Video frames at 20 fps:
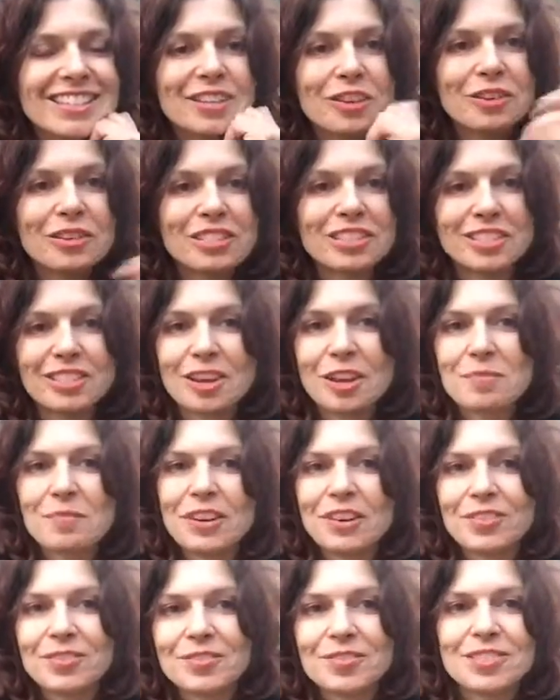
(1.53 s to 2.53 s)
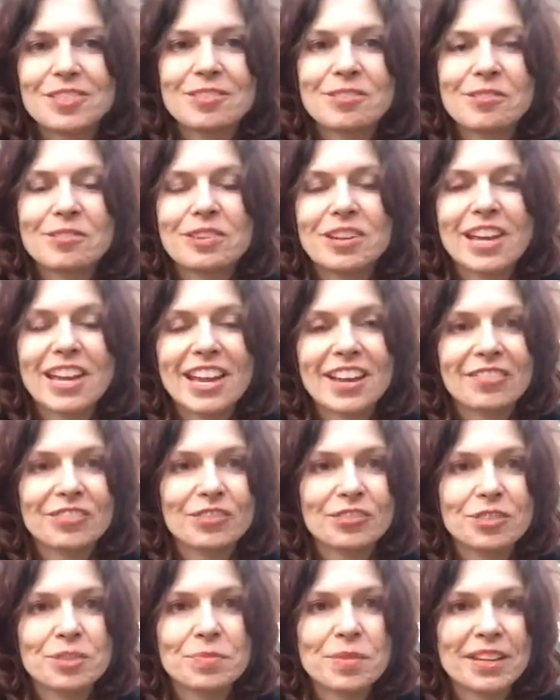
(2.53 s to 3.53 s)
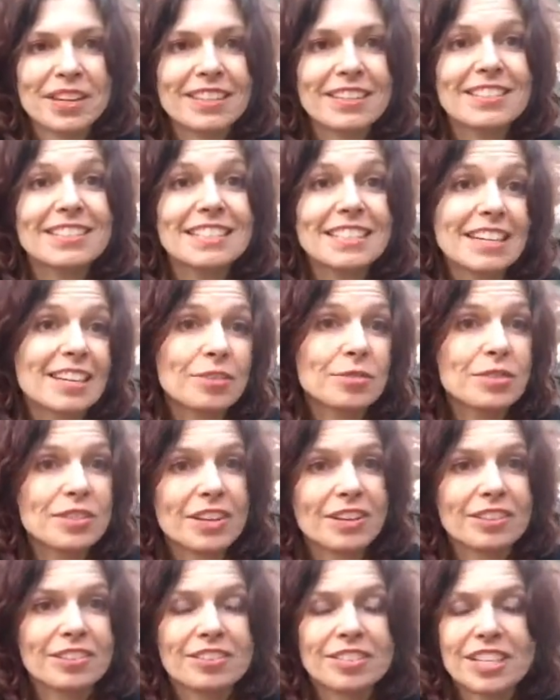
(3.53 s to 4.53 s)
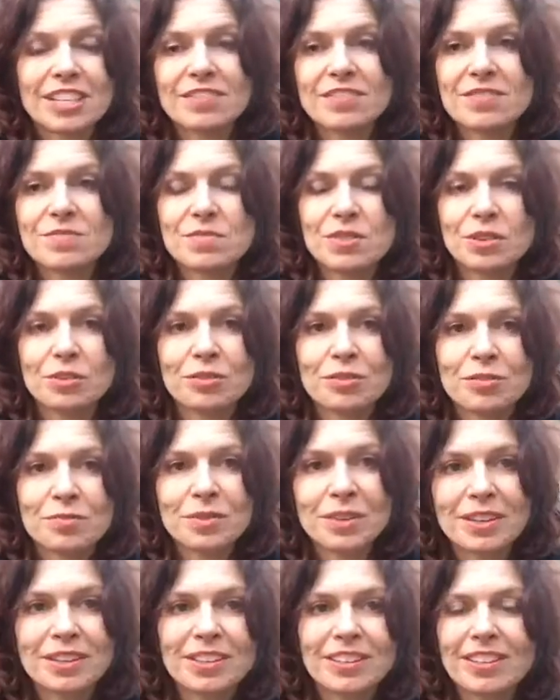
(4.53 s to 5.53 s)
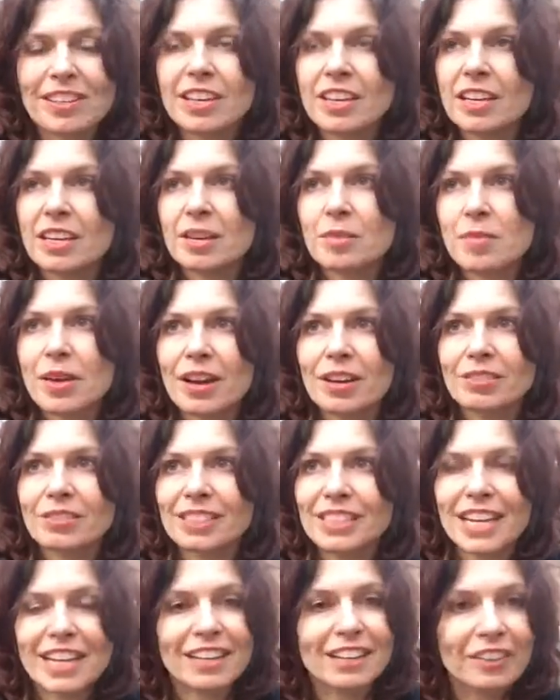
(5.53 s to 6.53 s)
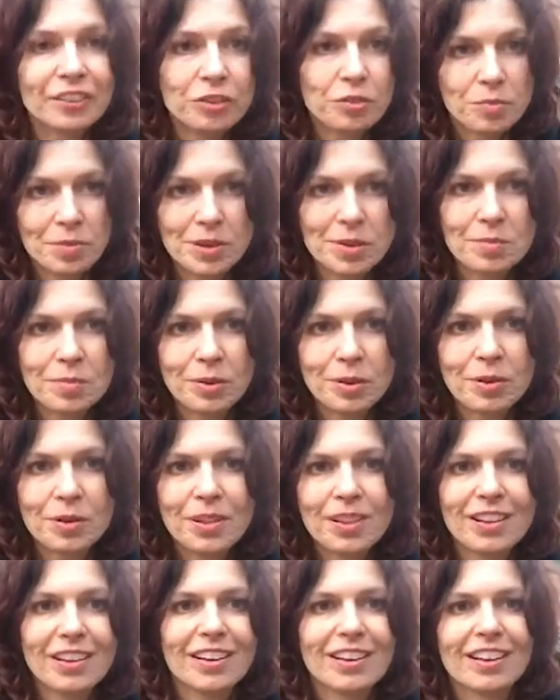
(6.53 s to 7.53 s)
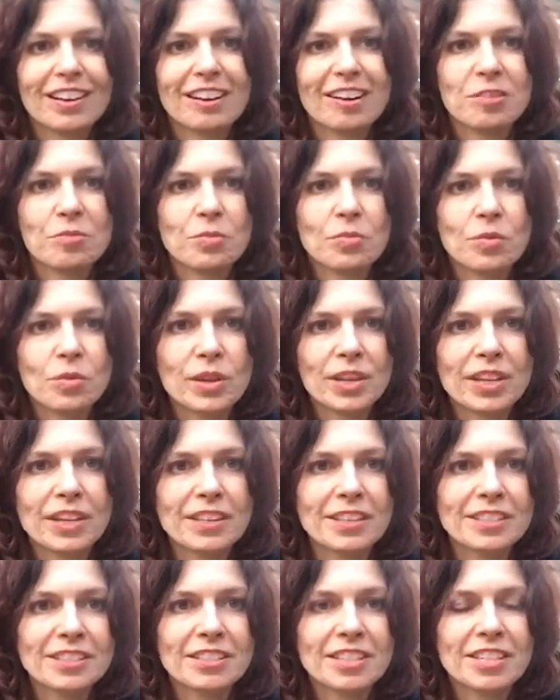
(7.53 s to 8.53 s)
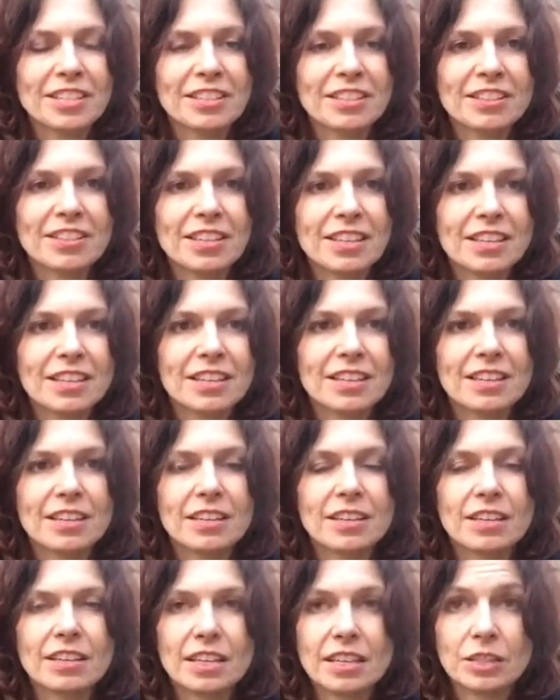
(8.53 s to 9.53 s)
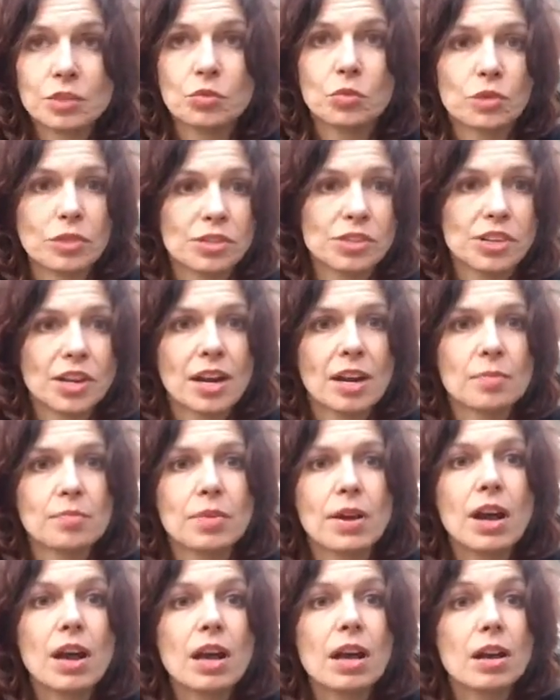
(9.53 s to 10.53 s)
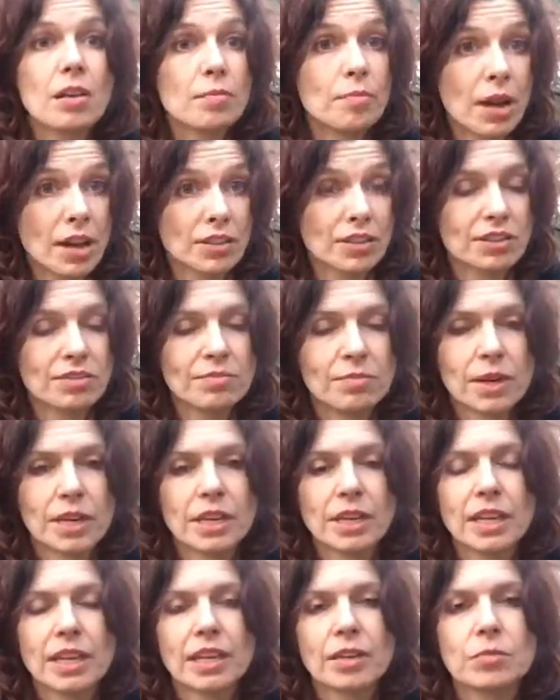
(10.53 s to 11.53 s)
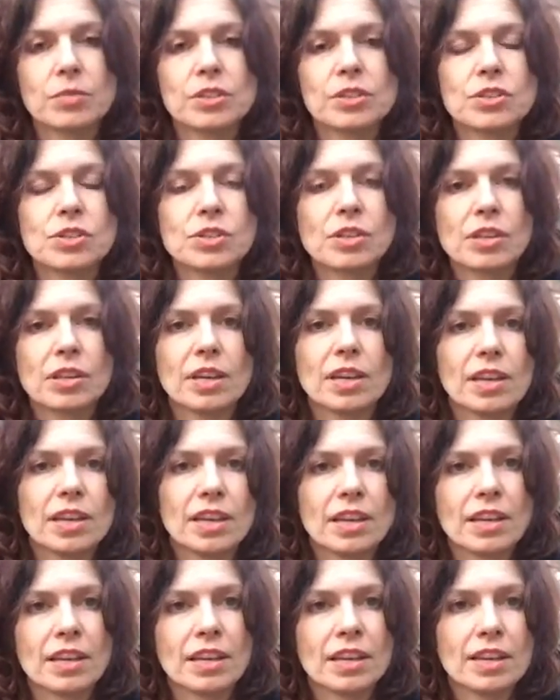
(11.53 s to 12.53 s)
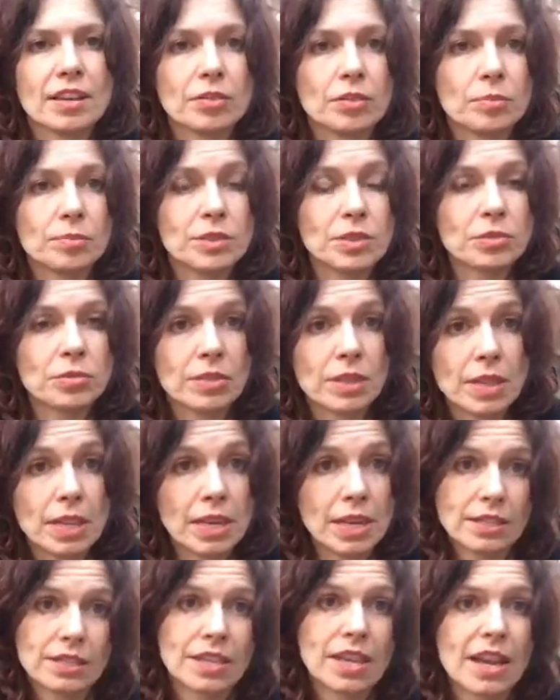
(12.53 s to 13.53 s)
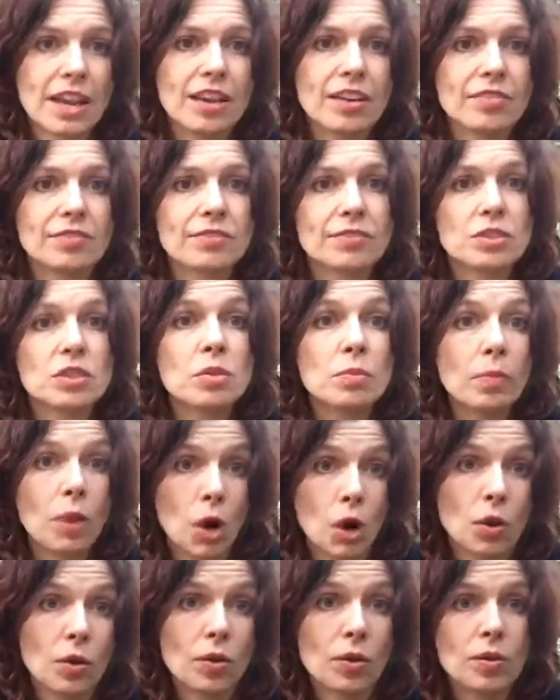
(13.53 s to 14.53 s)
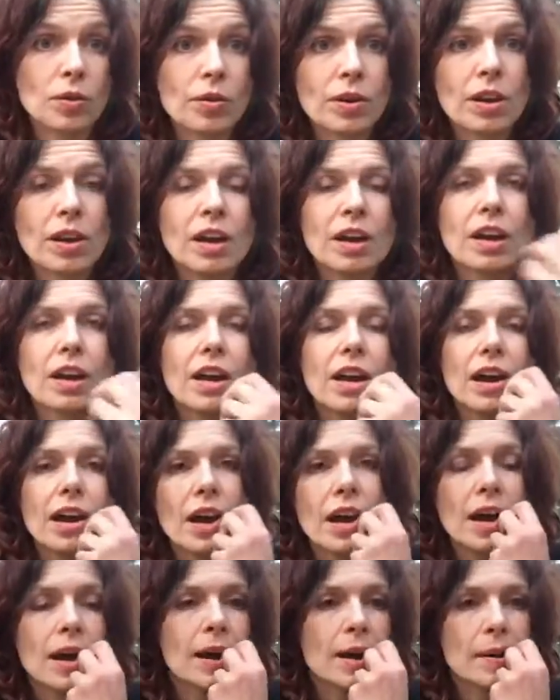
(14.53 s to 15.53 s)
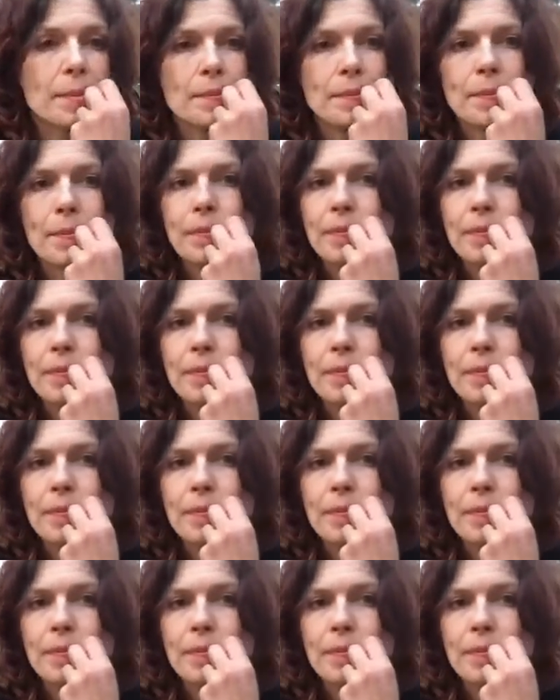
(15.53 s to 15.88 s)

So I just got back from Sedona after spending the day with Dr. David Milgram and, and about 10 other people. Um, we did the his workshop, Positive Body Language, and I'll be doing the next half tomorrow. Um,